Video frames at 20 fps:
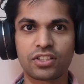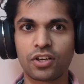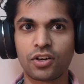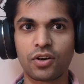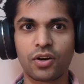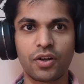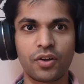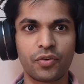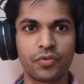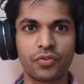
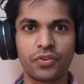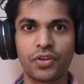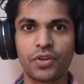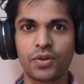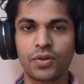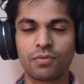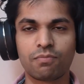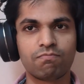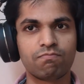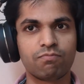So if
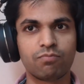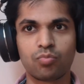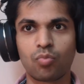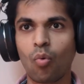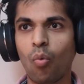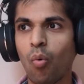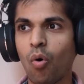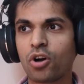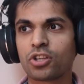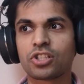you
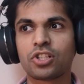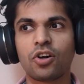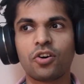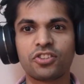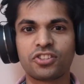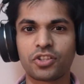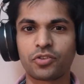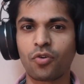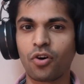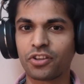watch
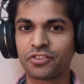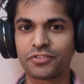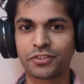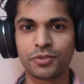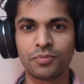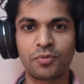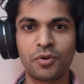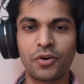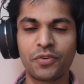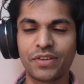loads of
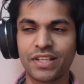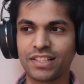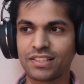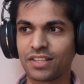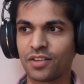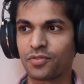Hollywood movies,